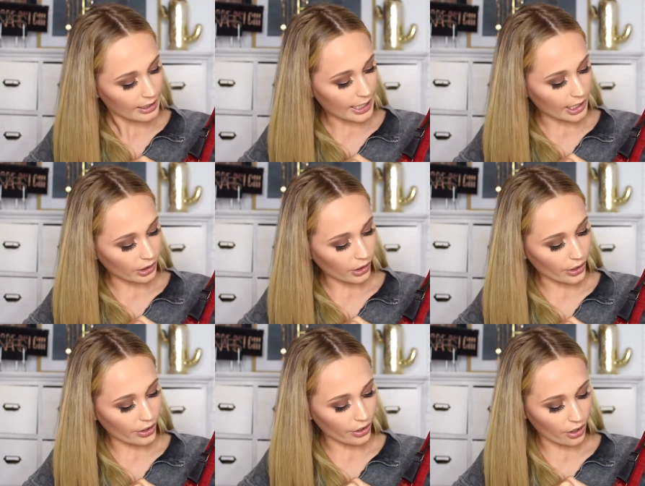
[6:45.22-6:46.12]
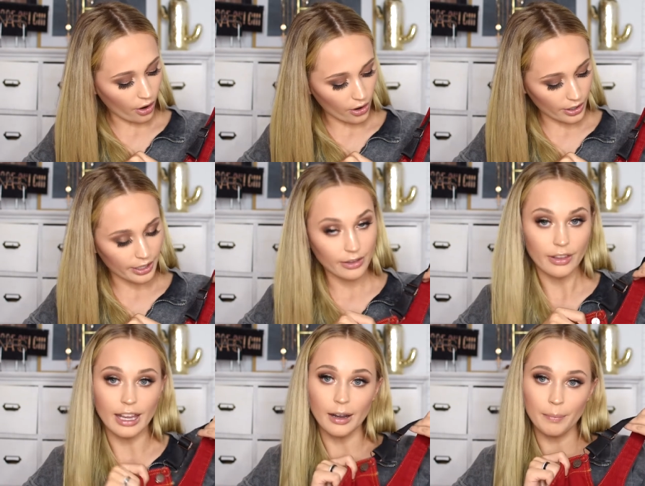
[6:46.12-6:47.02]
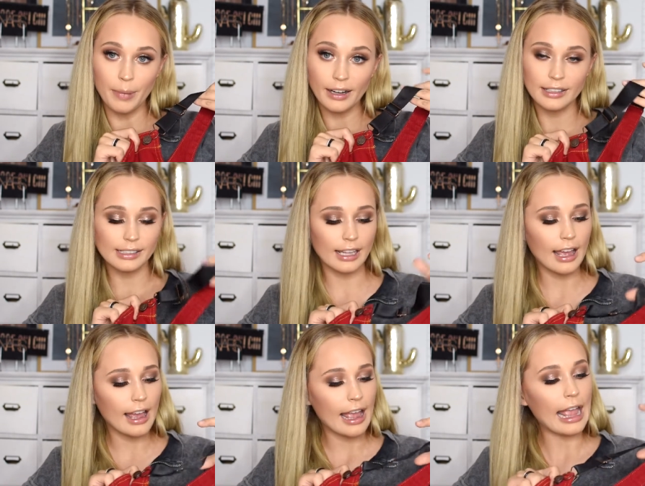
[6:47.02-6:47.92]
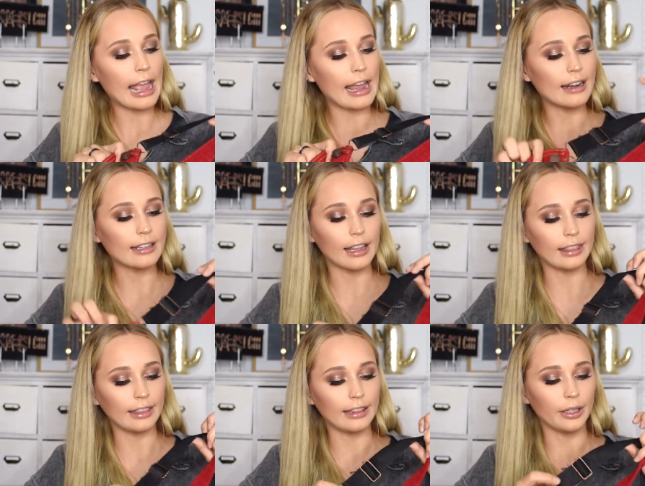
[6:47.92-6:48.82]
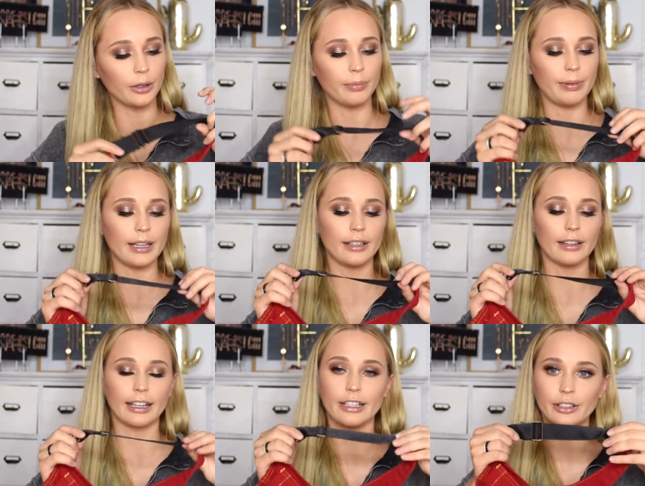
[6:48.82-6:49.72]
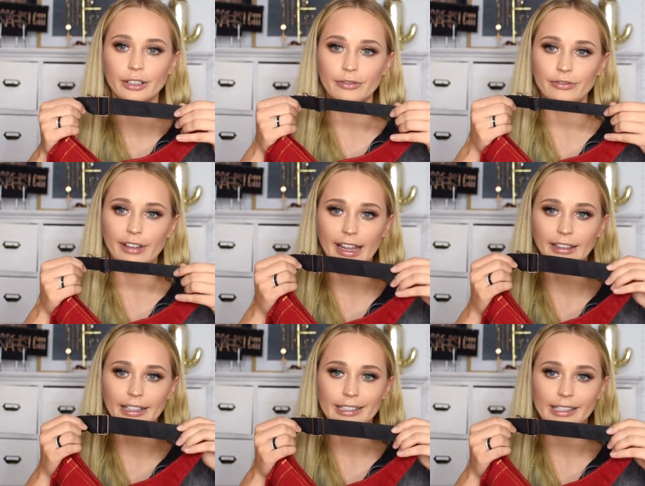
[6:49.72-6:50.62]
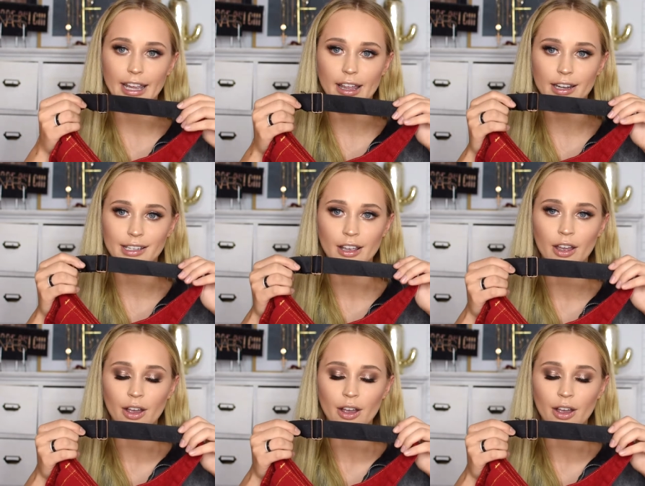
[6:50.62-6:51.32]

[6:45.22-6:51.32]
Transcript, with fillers: the logo on the buttons there and a little bit like you can faintly see it